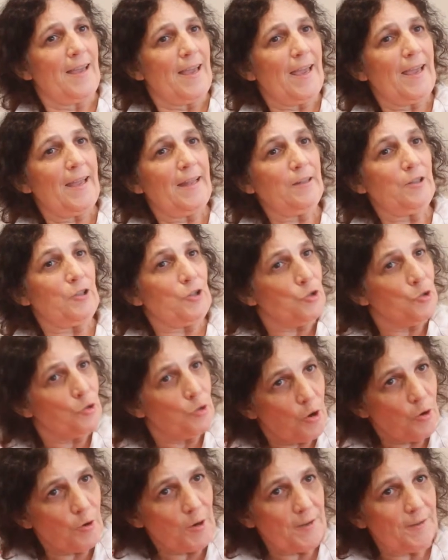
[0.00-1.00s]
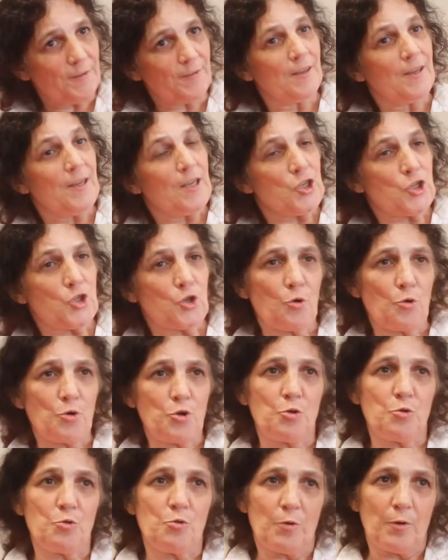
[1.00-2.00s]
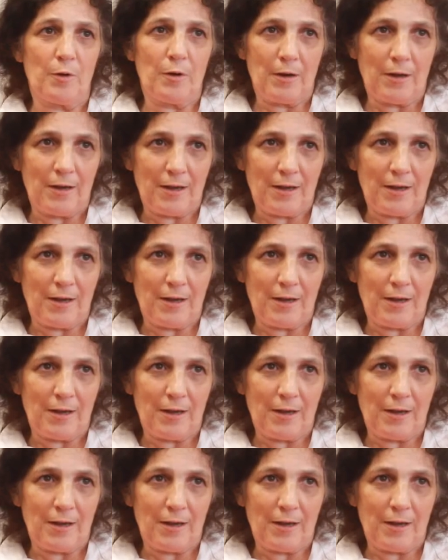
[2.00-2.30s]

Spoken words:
and you know it, so you